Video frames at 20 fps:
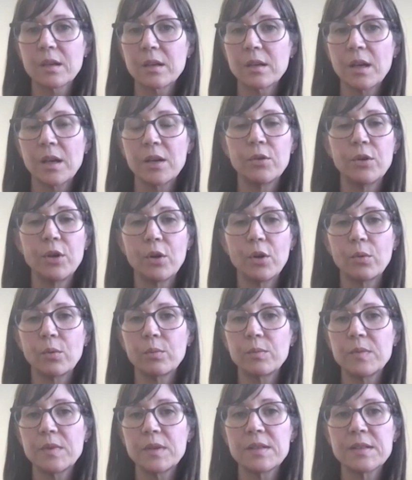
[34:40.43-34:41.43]
I don't know,
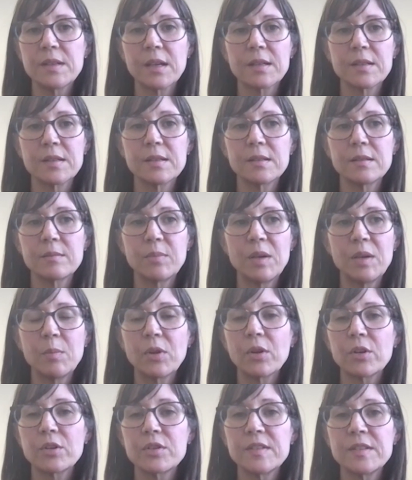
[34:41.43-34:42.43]
it's like people
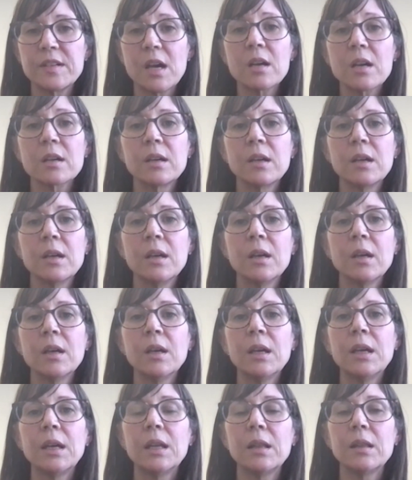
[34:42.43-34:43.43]
are stuck
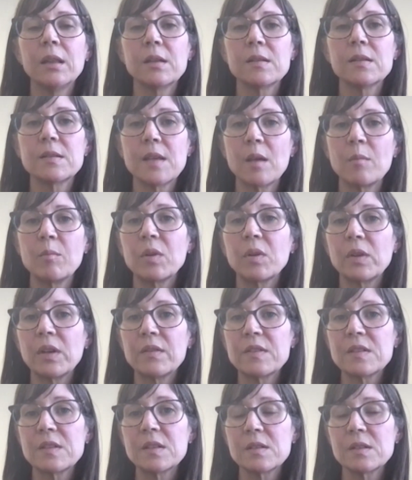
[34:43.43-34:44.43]
in the same
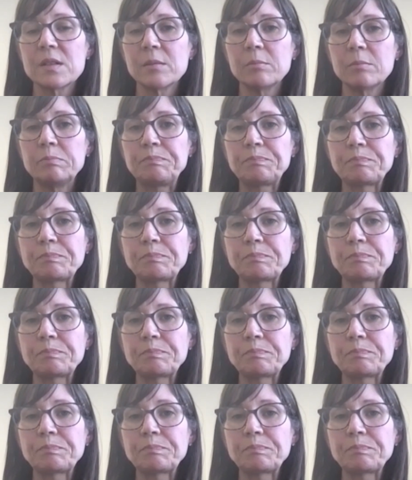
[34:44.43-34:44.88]
belief system